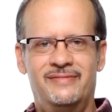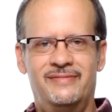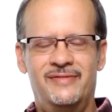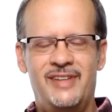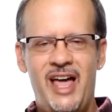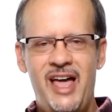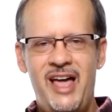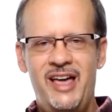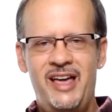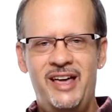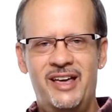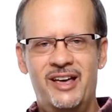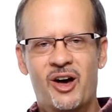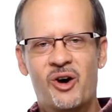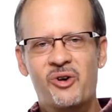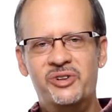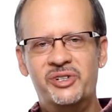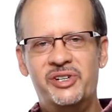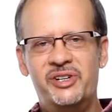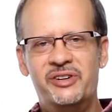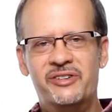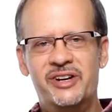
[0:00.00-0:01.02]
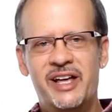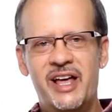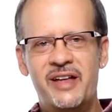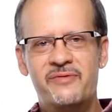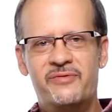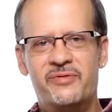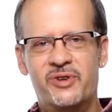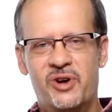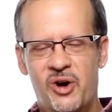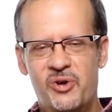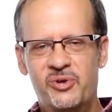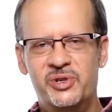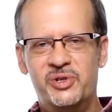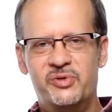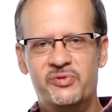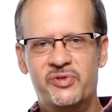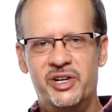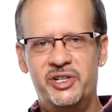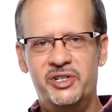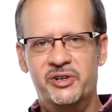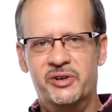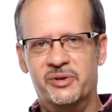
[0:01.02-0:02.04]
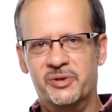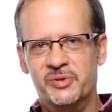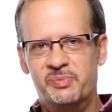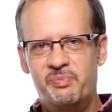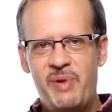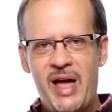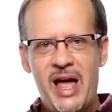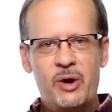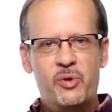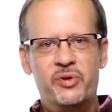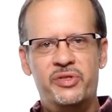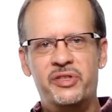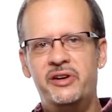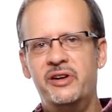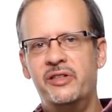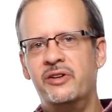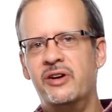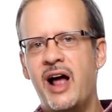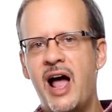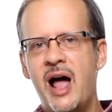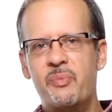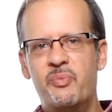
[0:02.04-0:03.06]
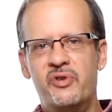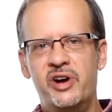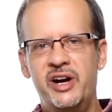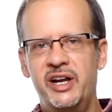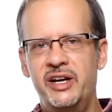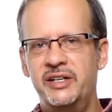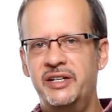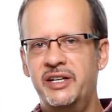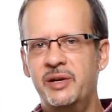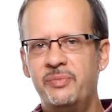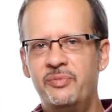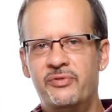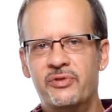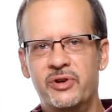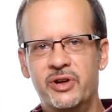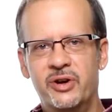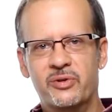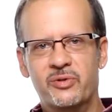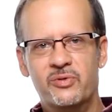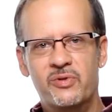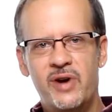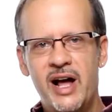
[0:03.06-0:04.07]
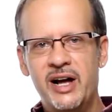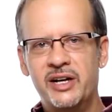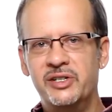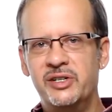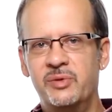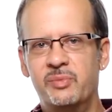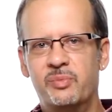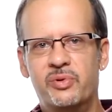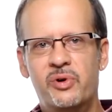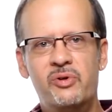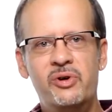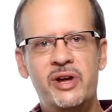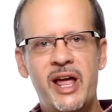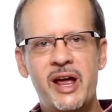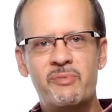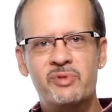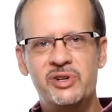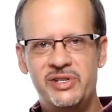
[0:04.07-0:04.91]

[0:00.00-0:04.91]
Hey, Otis here again for Otis Originals, back with another operating tip for your Roxant Pro camera